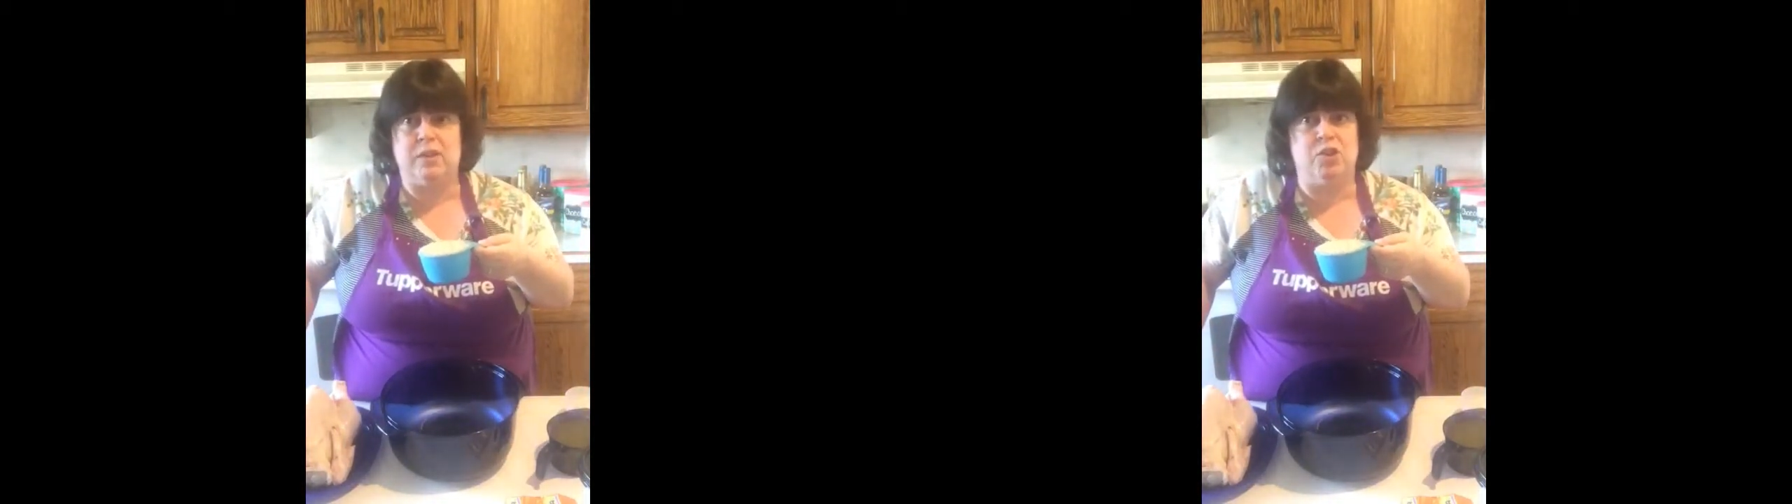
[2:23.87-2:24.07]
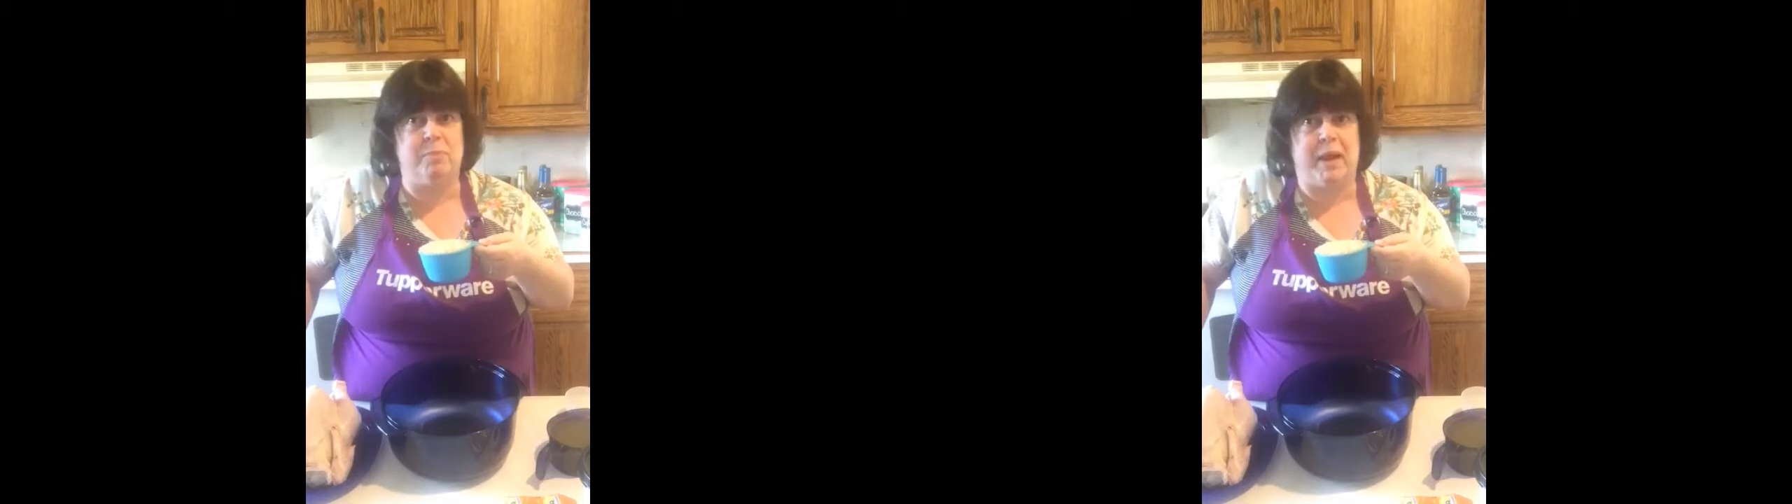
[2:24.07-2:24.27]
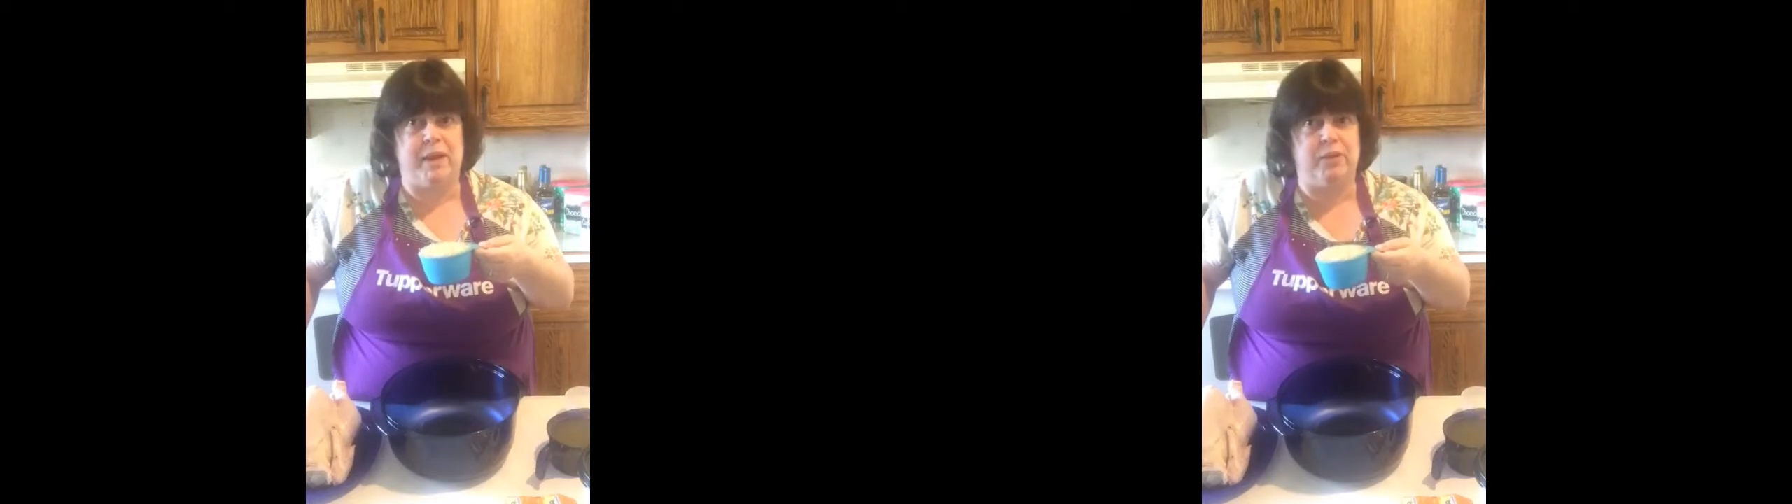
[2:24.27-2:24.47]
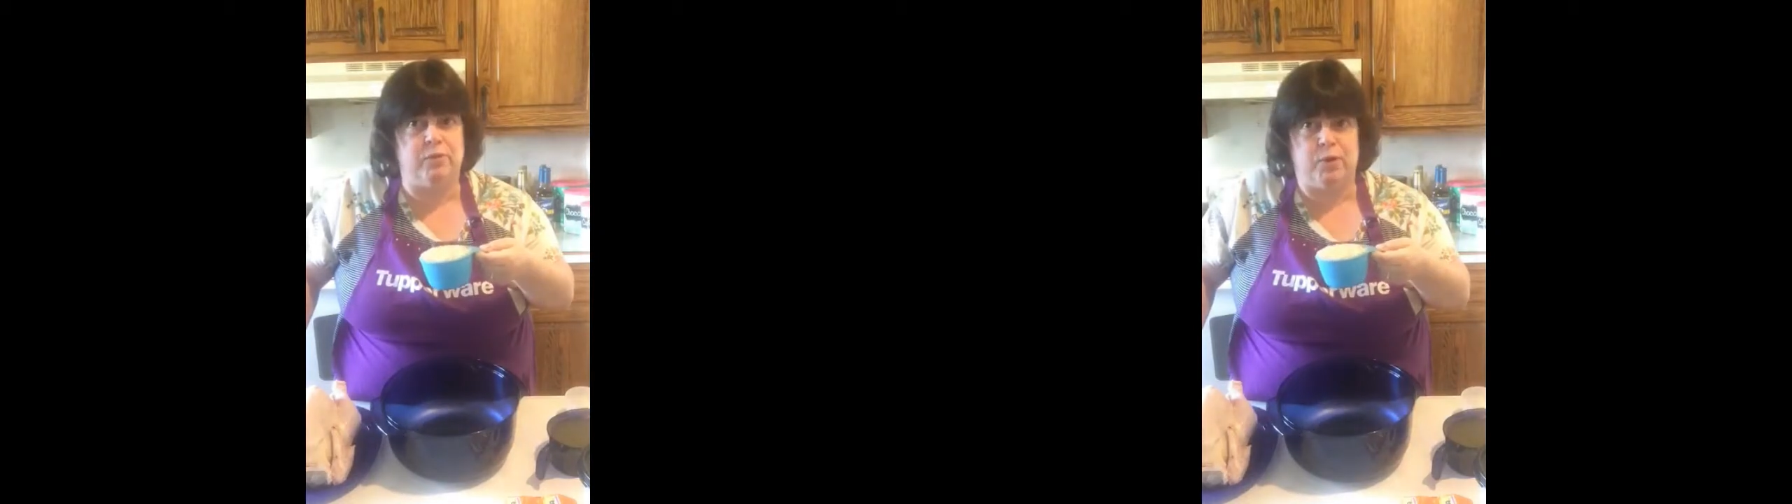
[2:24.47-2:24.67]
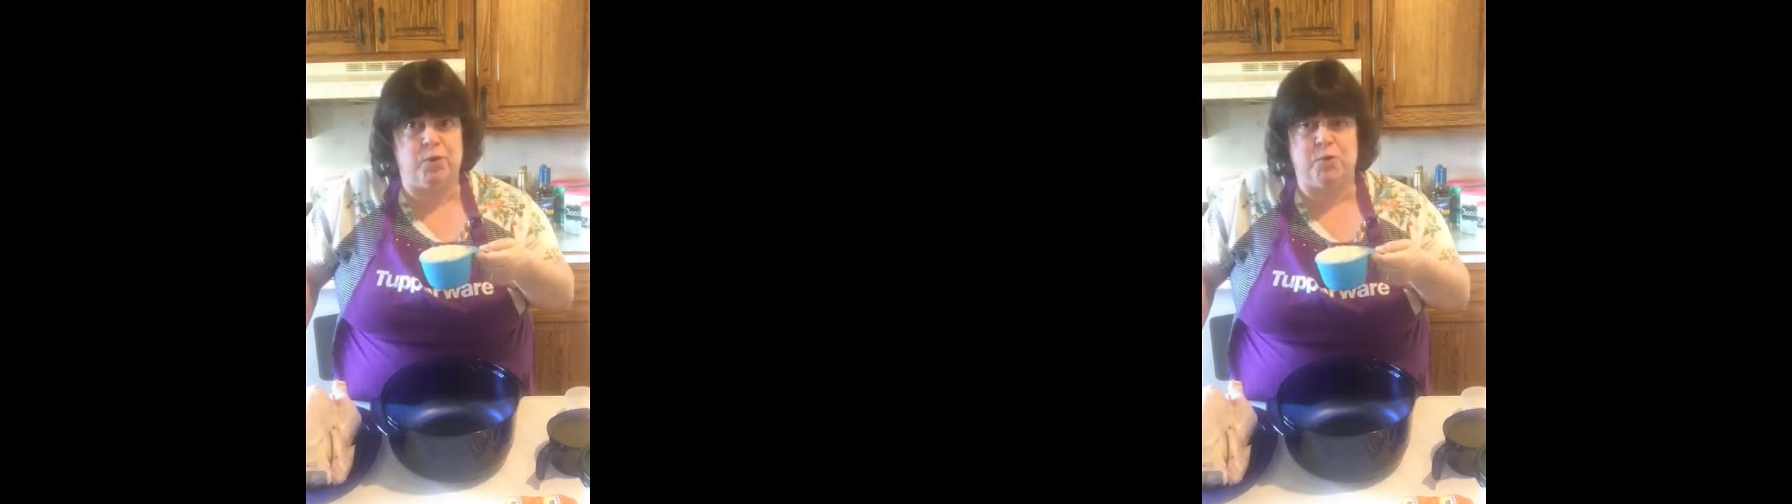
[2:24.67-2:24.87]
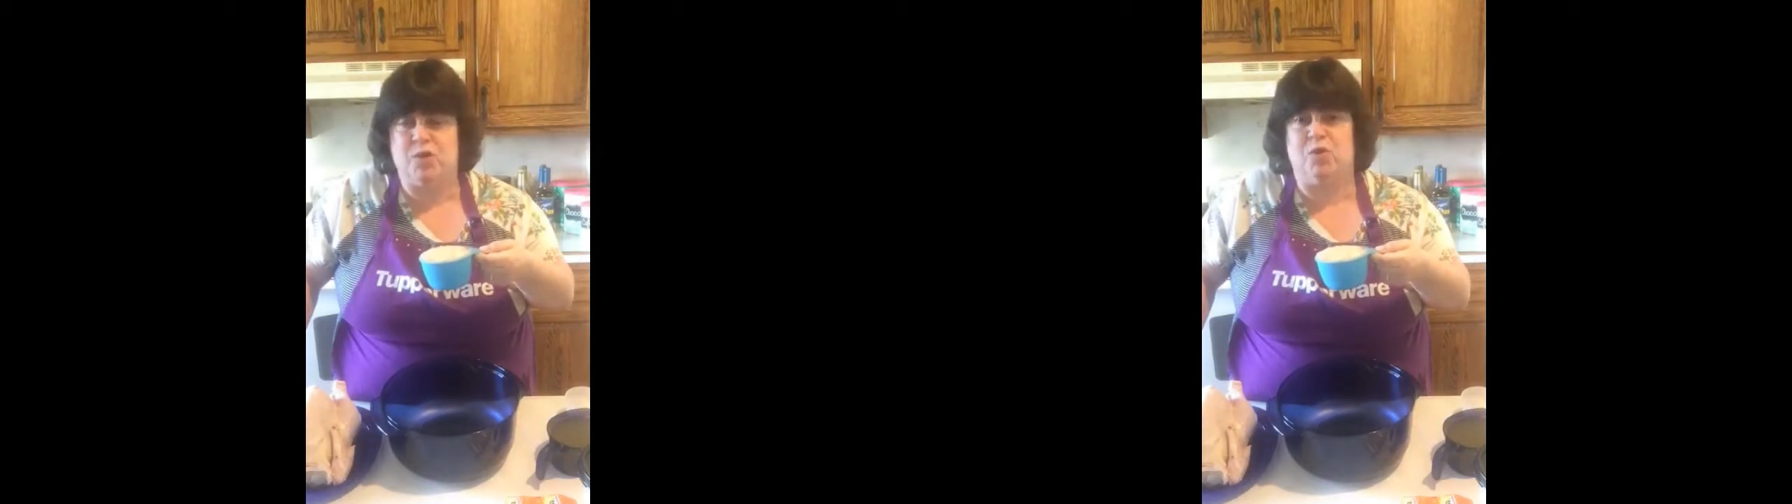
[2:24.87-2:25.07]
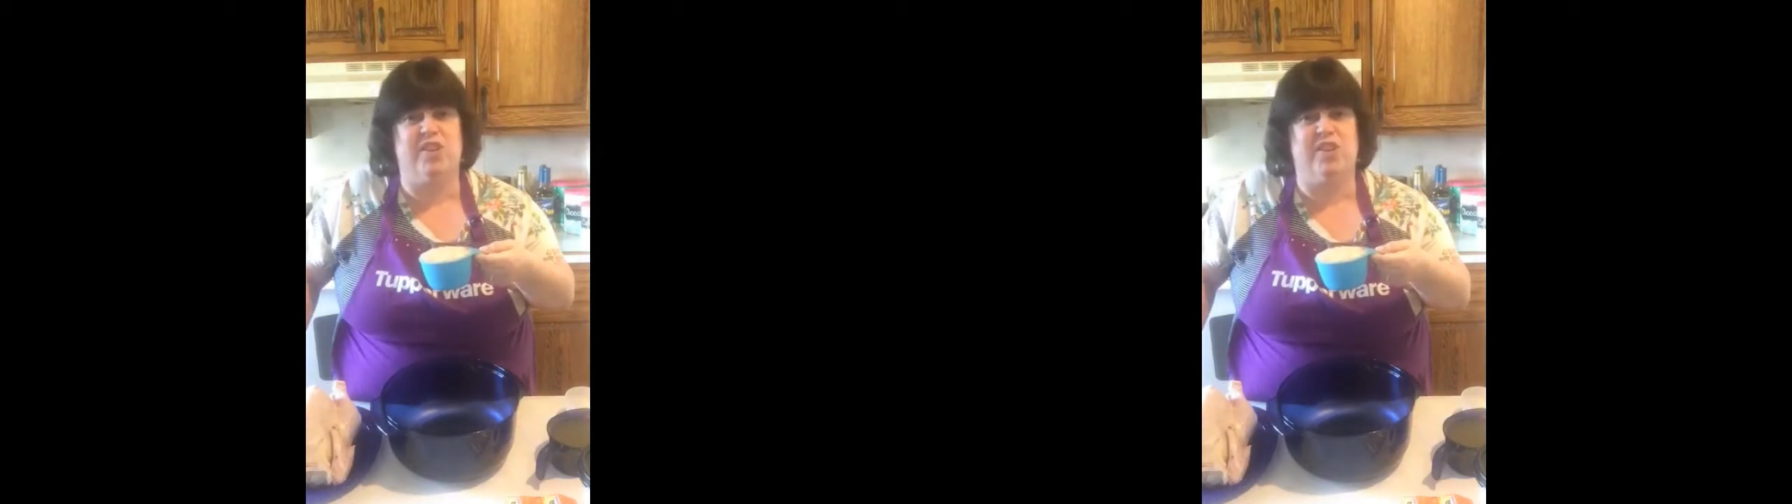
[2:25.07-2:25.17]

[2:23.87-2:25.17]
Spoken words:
that you buy at the grocery store.